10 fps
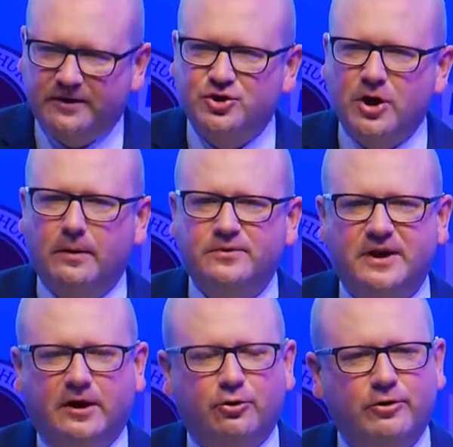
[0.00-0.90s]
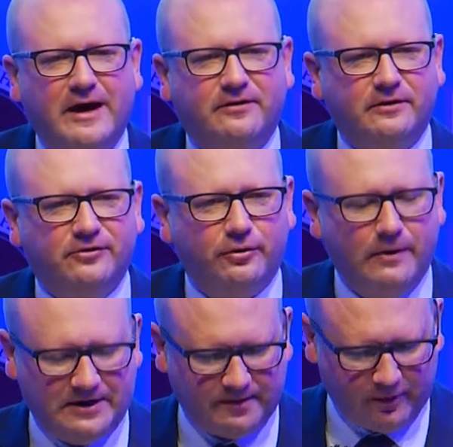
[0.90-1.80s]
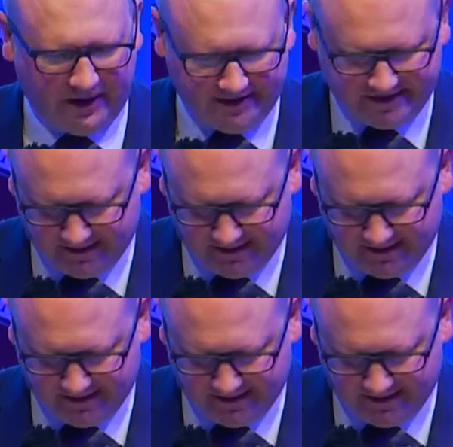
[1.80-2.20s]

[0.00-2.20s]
jobs are created through enterprise